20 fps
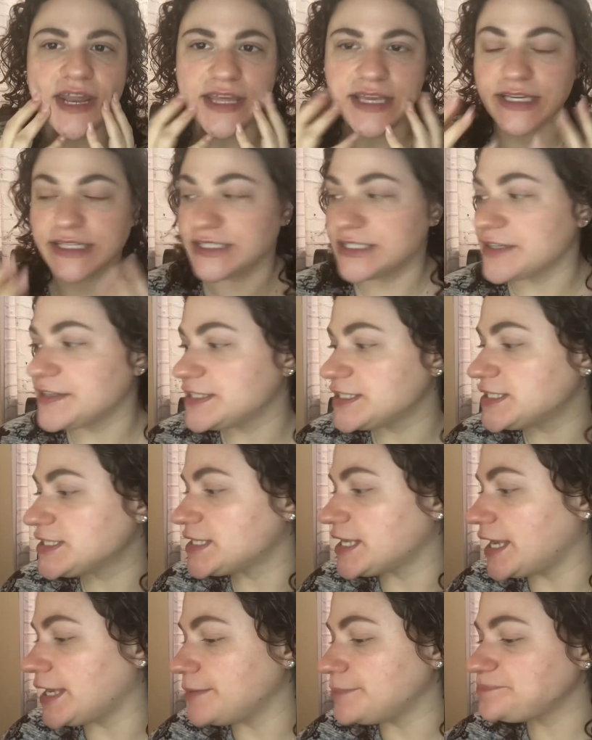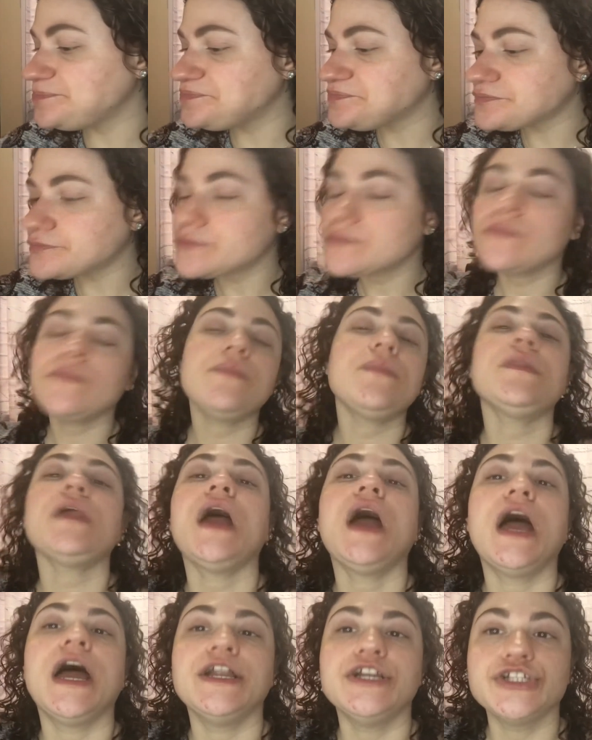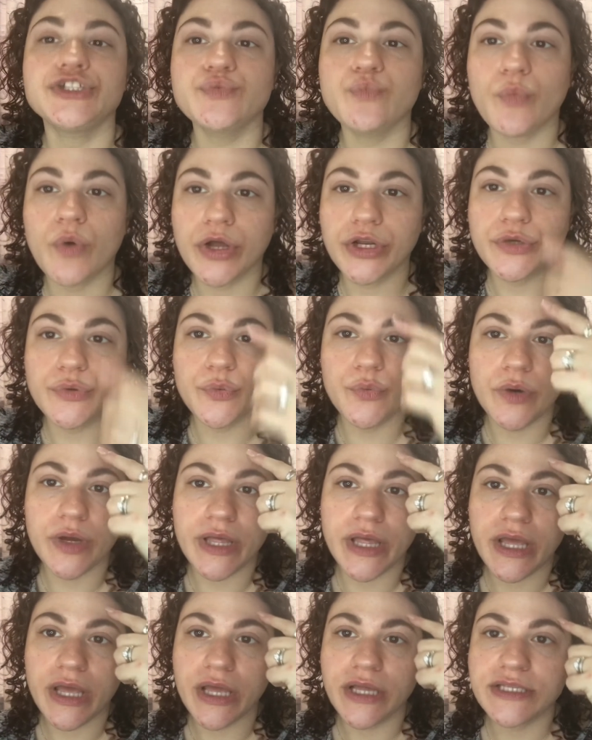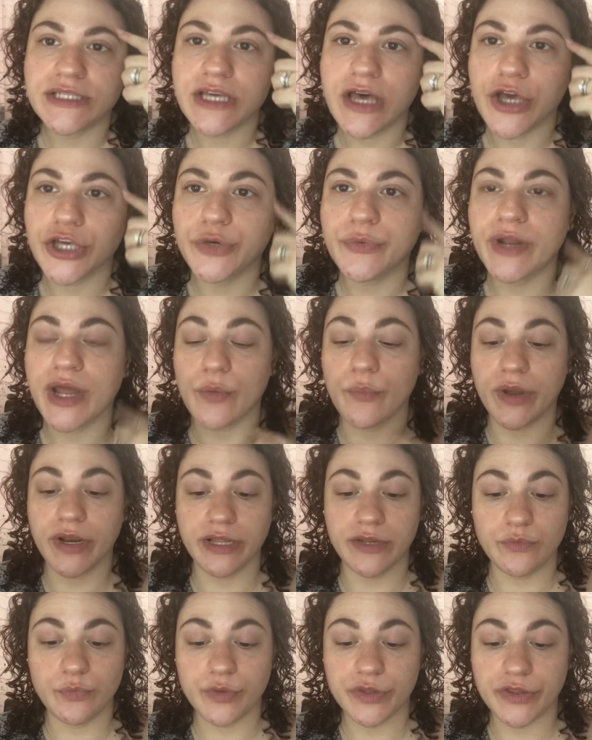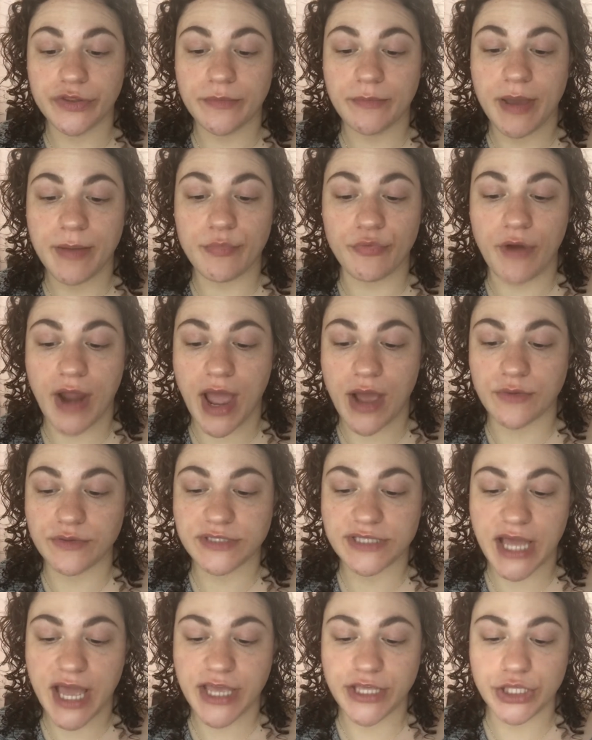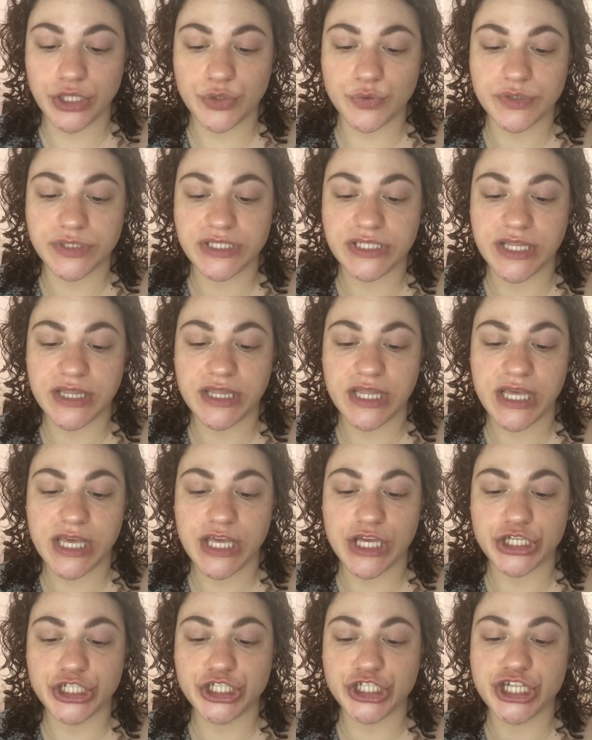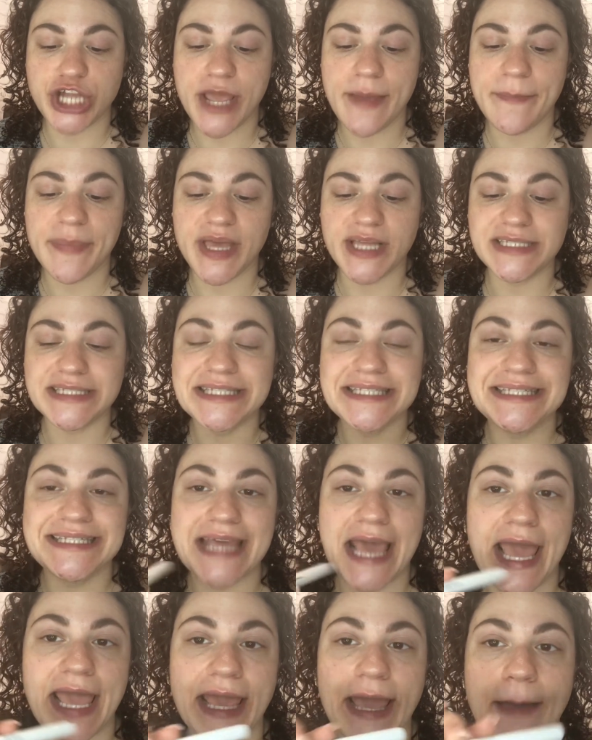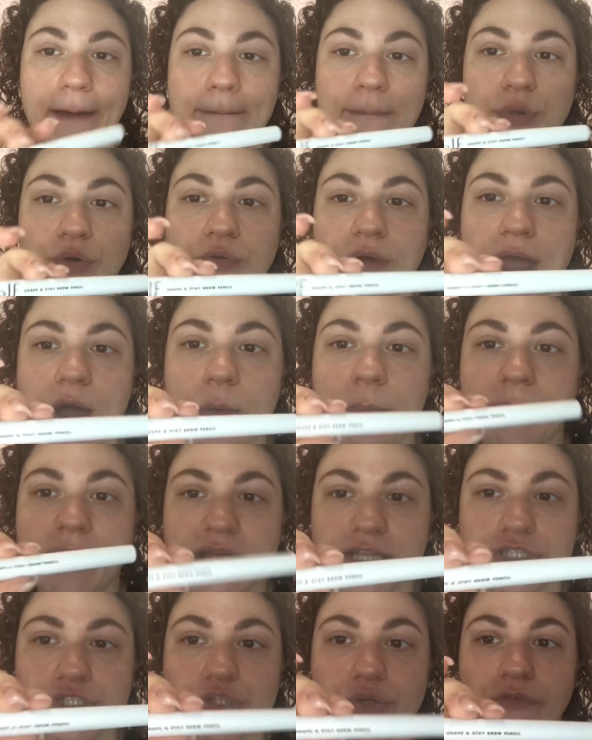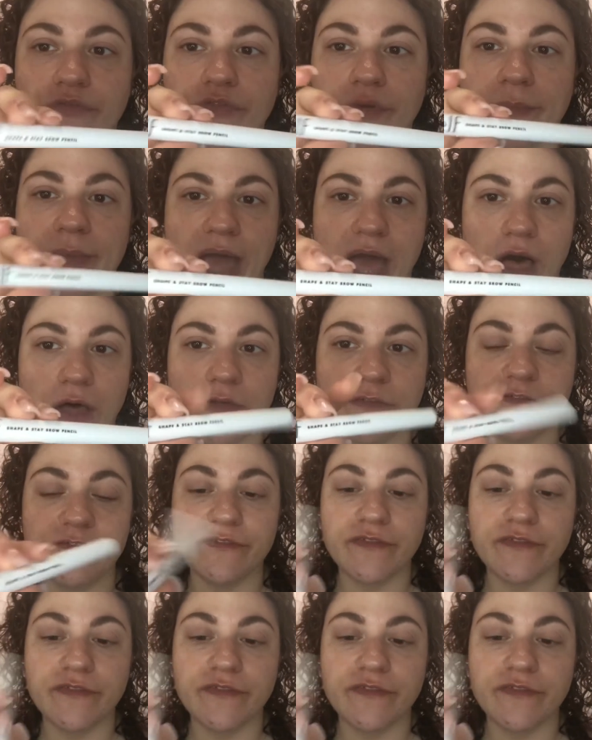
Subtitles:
into the skin, I just want to tell you what I went in with my brows. I used the Shape and Stay Brow Pencil from e.l.f.